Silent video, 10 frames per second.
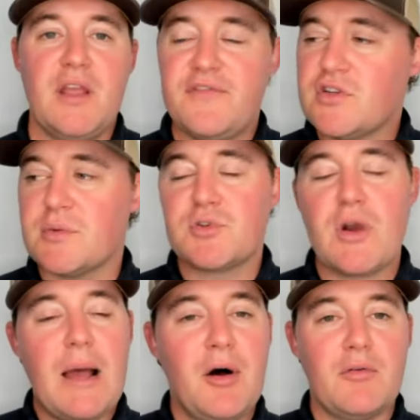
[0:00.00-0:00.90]
If you
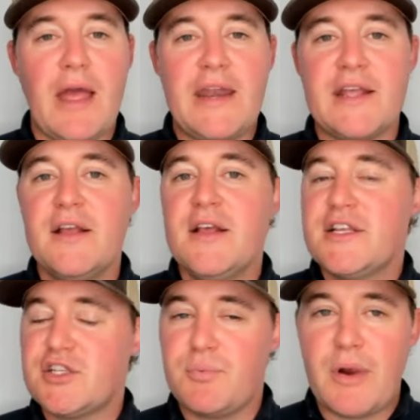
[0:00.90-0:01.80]
subscribe already,
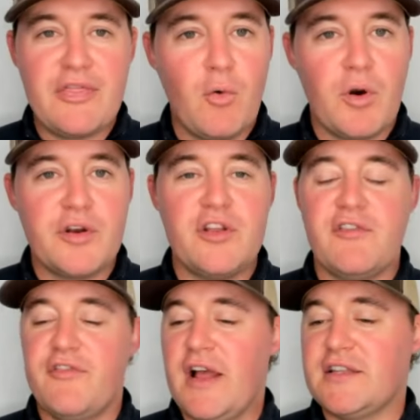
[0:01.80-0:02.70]
spread the word to your
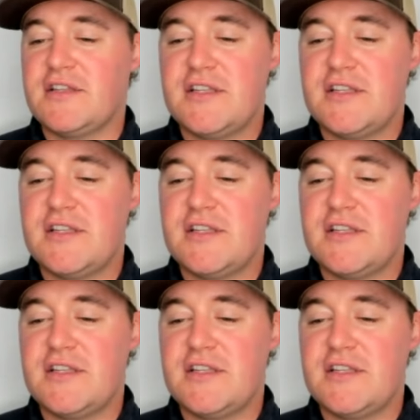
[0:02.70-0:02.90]
friends.